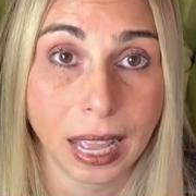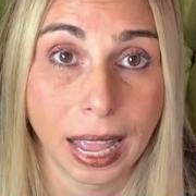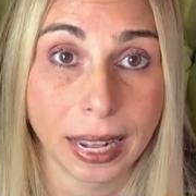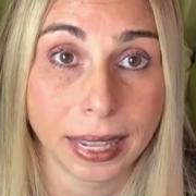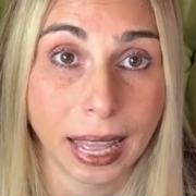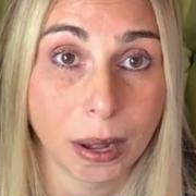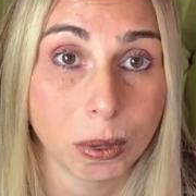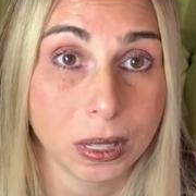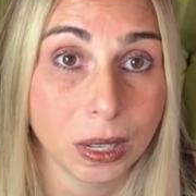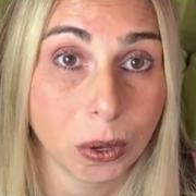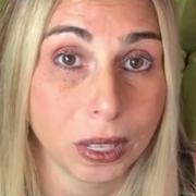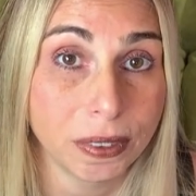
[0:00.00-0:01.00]
and that was
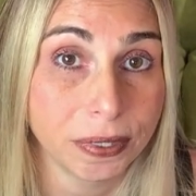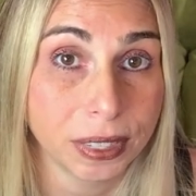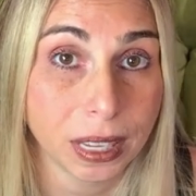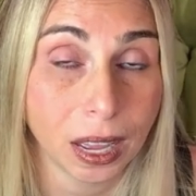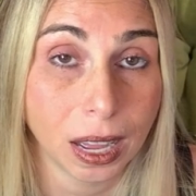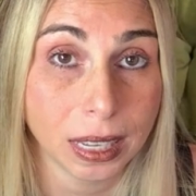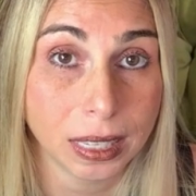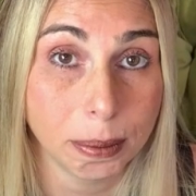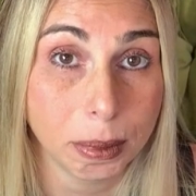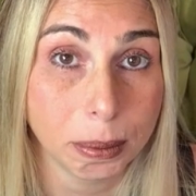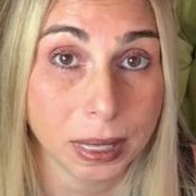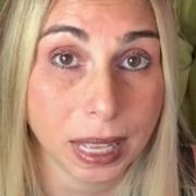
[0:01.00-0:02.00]
the only uh,
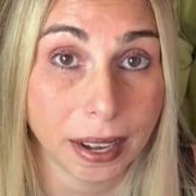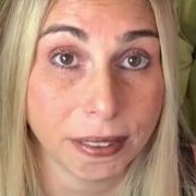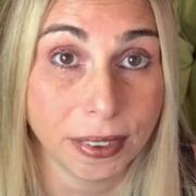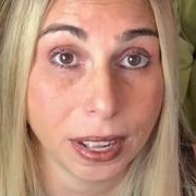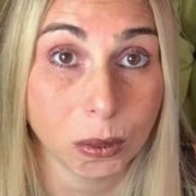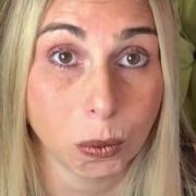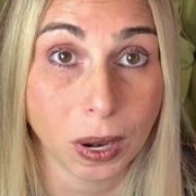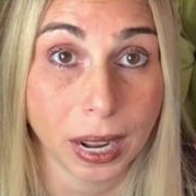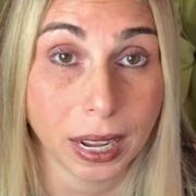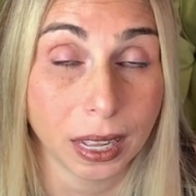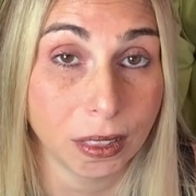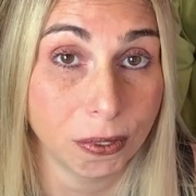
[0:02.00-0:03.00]
symptoms that I felt when I
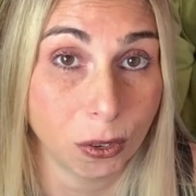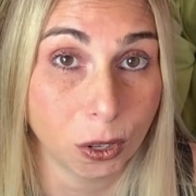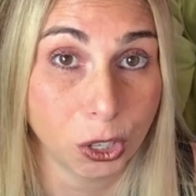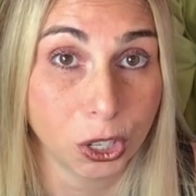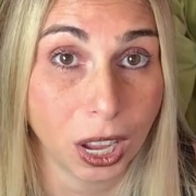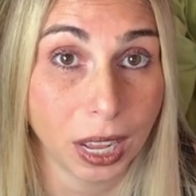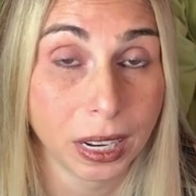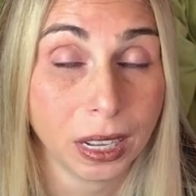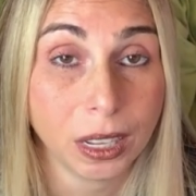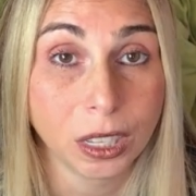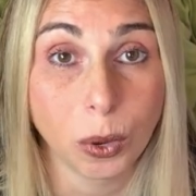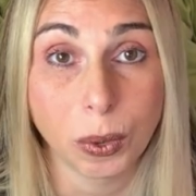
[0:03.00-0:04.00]
got the first shot.
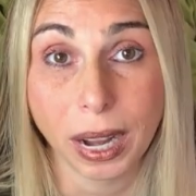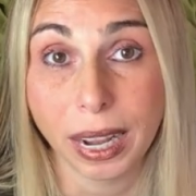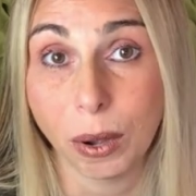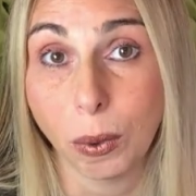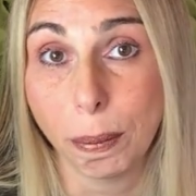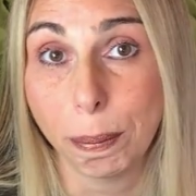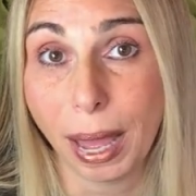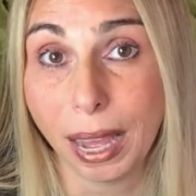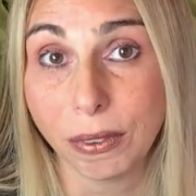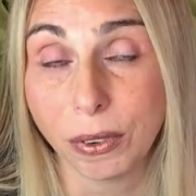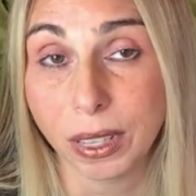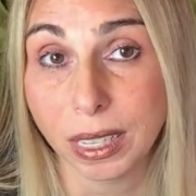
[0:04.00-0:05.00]
So when I got, went
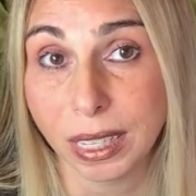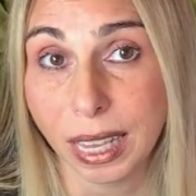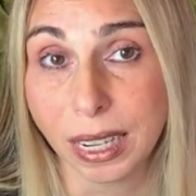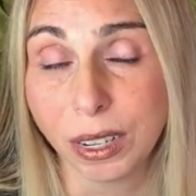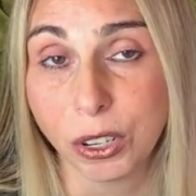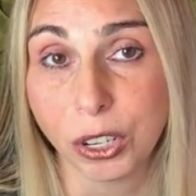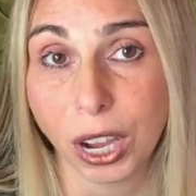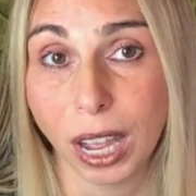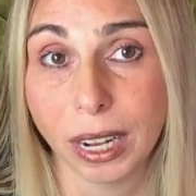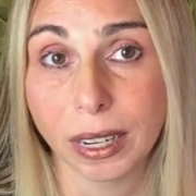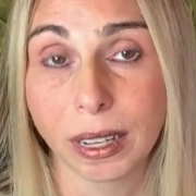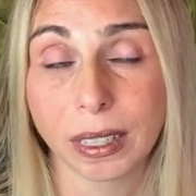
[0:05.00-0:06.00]
back for the second
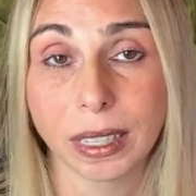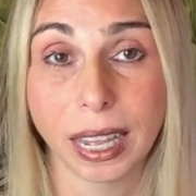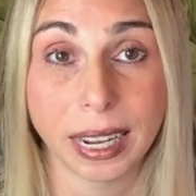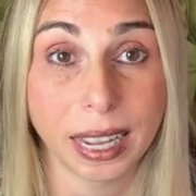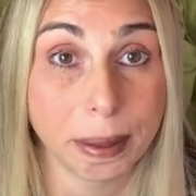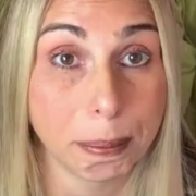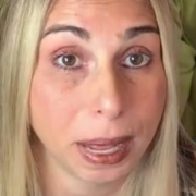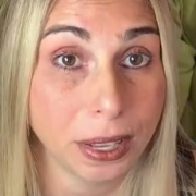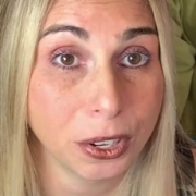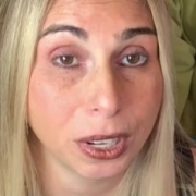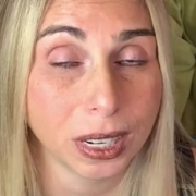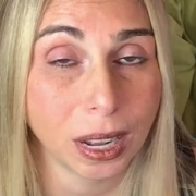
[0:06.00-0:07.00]
shot, like I
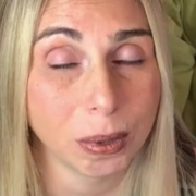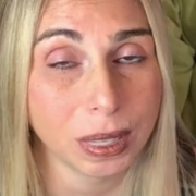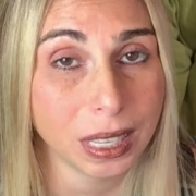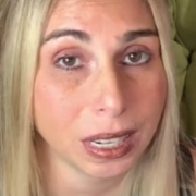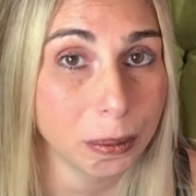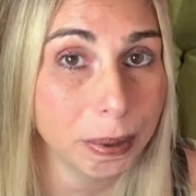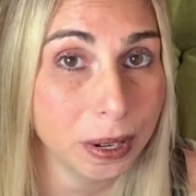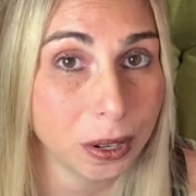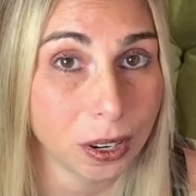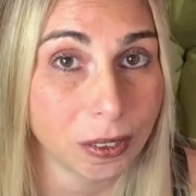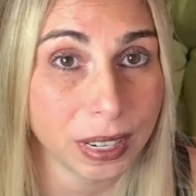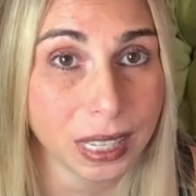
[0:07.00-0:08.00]
mentioned, I was a little bit
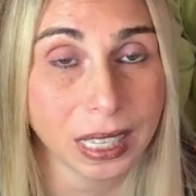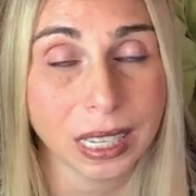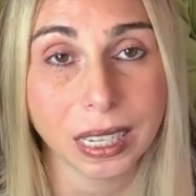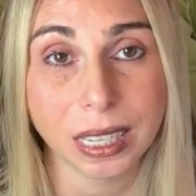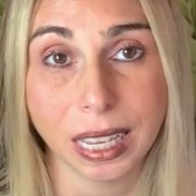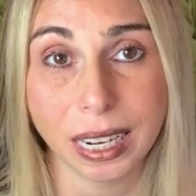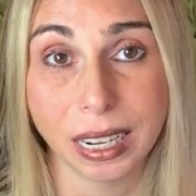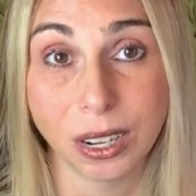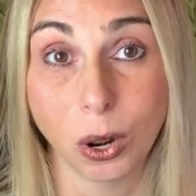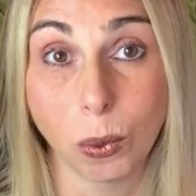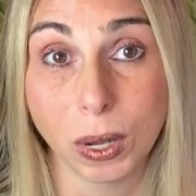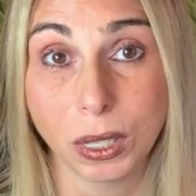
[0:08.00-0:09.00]
nervous because I didn't
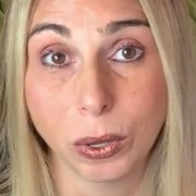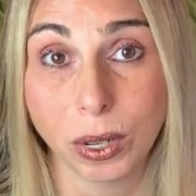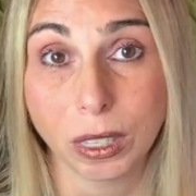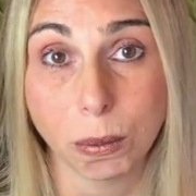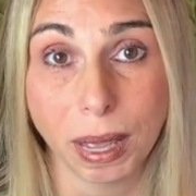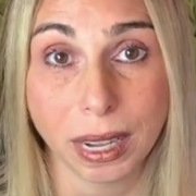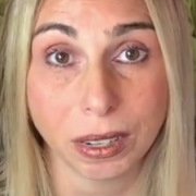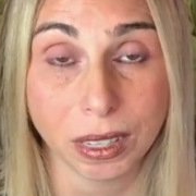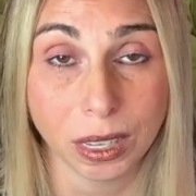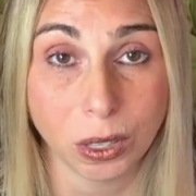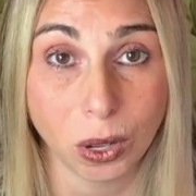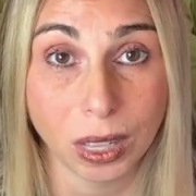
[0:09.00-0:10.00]
know what to expect because
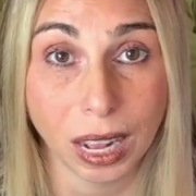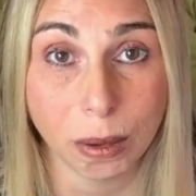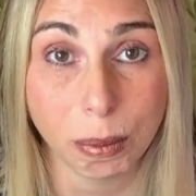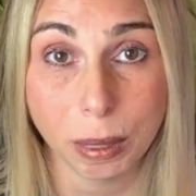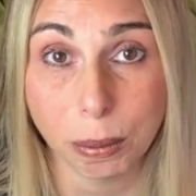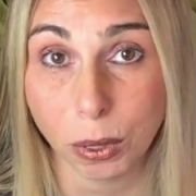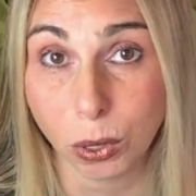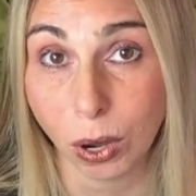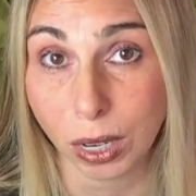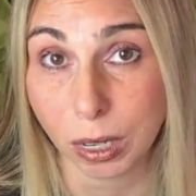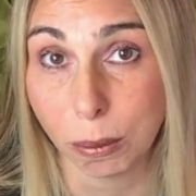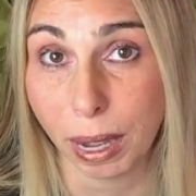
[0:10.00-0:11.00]
I saw a lot of people
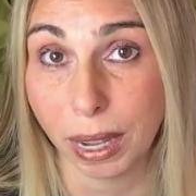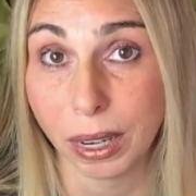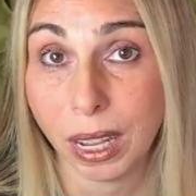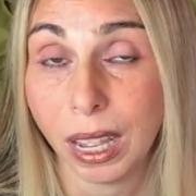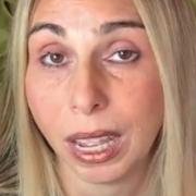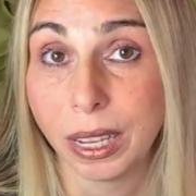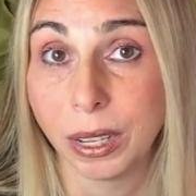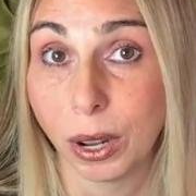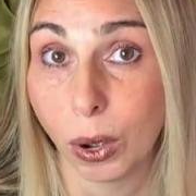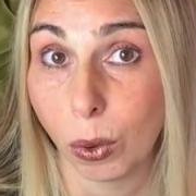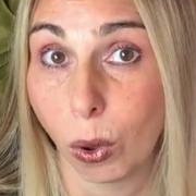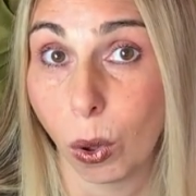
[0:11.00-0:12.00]
talking about, you
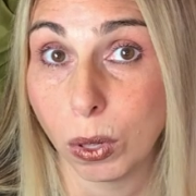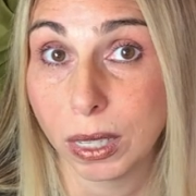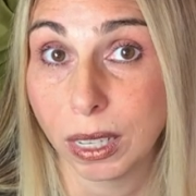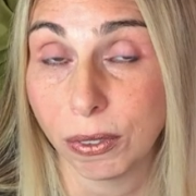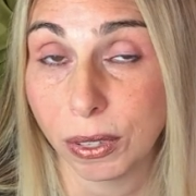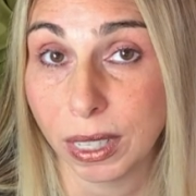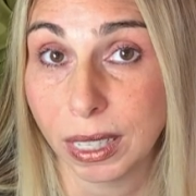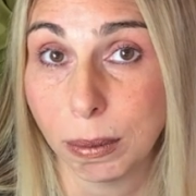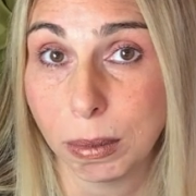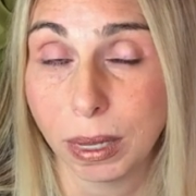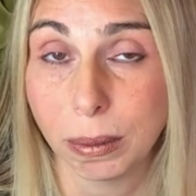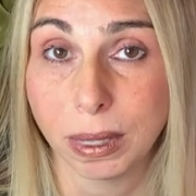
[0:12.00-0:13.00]
know, all the different
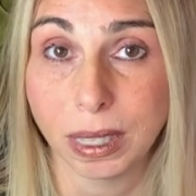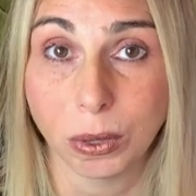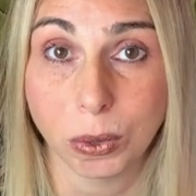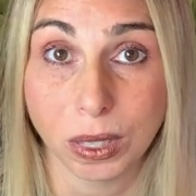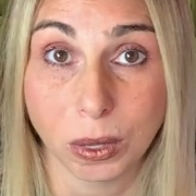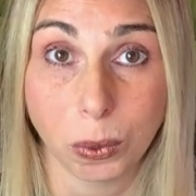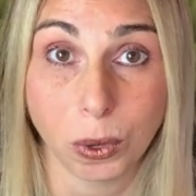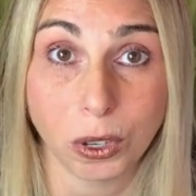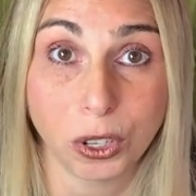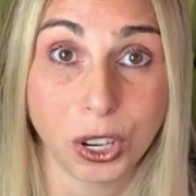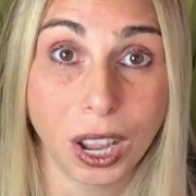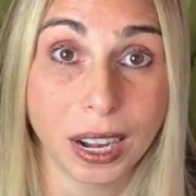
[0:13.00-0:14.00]
symptoms. This was the
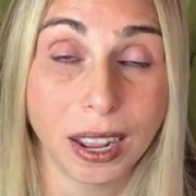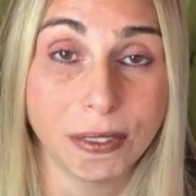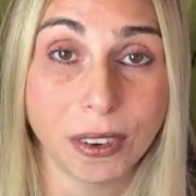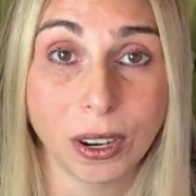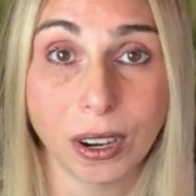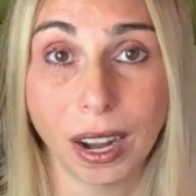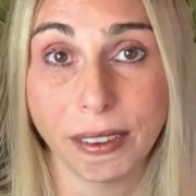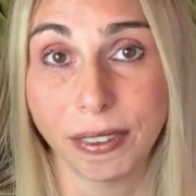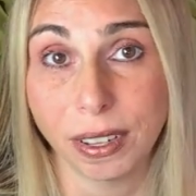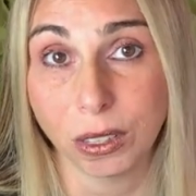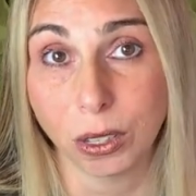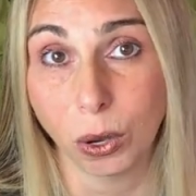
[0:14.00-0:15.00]
worst shot ever. I
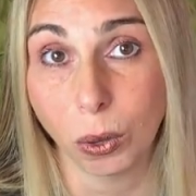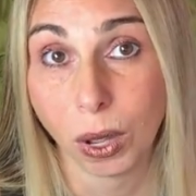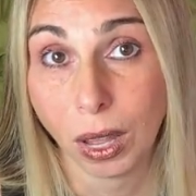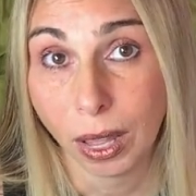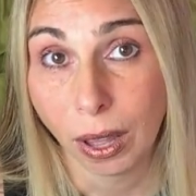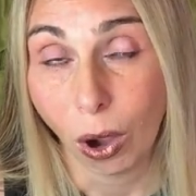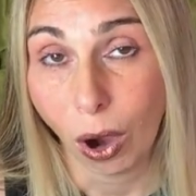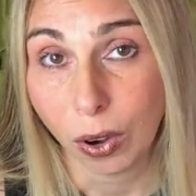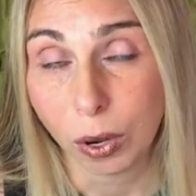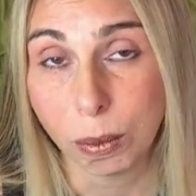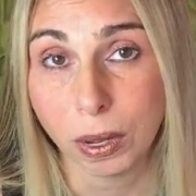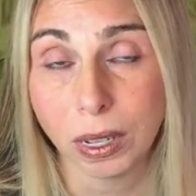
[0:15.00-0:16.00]
felt so
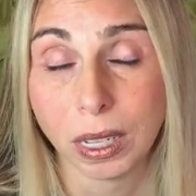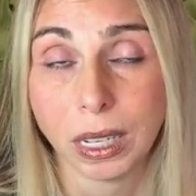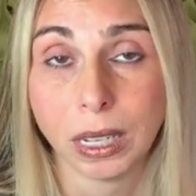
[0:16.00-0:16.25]
horrible.